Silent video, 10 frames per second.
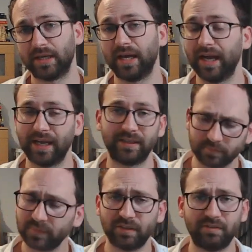And
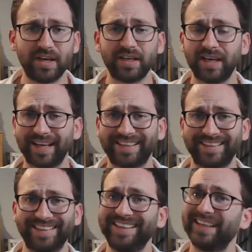very
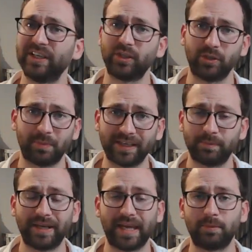likely, you might be
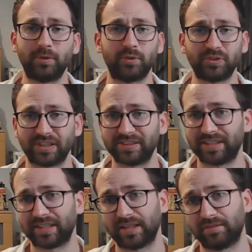able to use
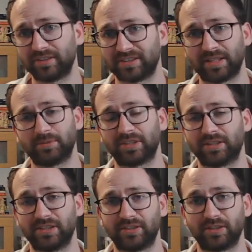exactly the same
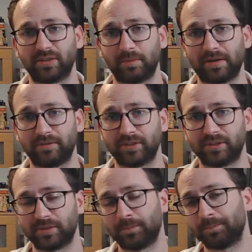statistical methods.
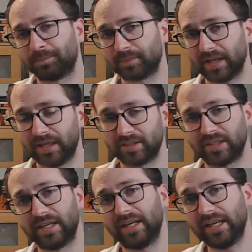And
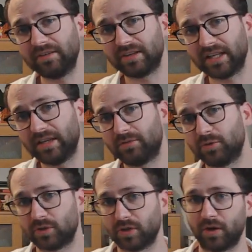even if you're
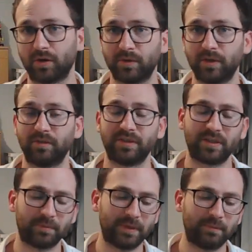wrong, then
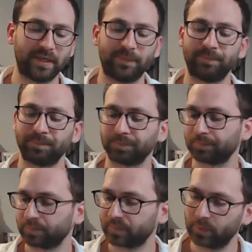remember,
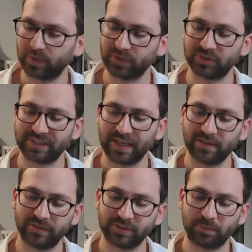when you send
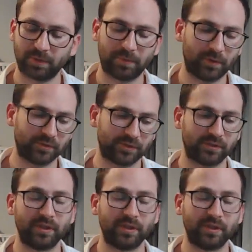this proposal